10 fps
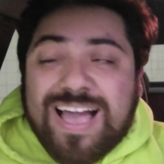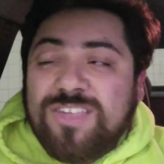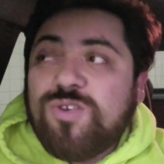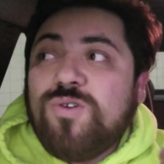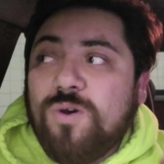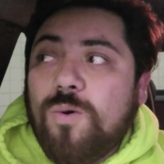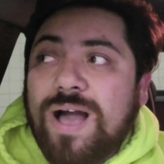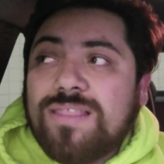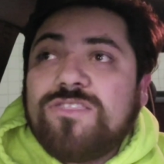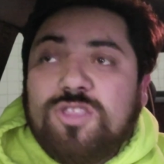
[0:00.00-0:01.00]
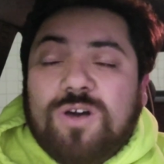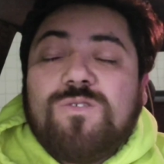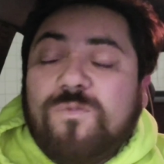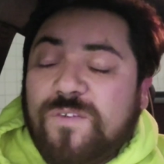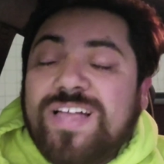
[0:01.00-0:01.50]
And you know what?
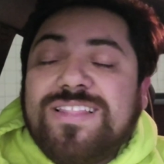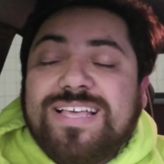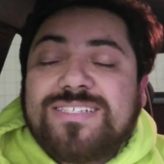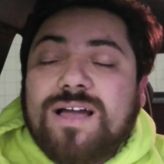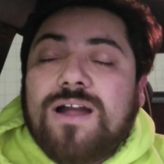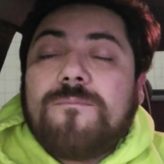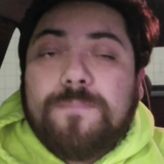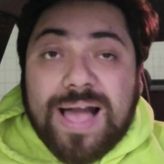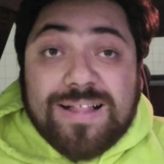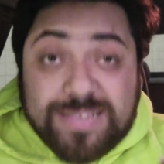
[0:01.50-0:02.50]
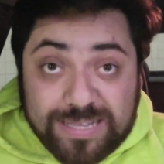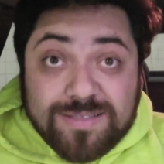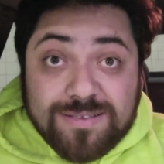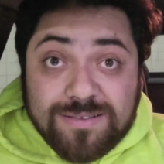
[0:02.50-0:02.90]
Those feelings are valid.